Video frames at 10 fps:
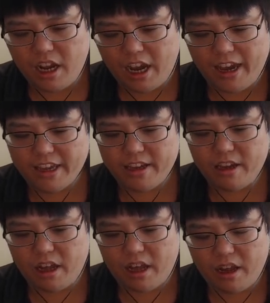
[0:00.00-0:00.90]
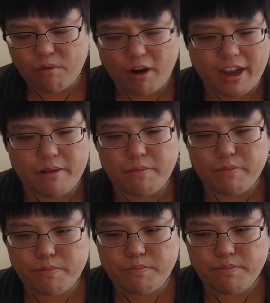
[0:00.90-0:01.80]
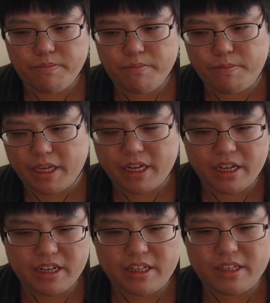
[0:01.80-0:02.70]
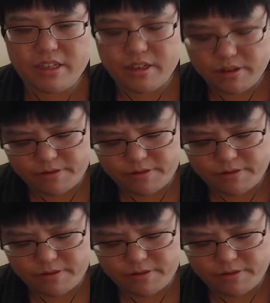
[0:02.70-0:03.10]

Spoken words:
I write because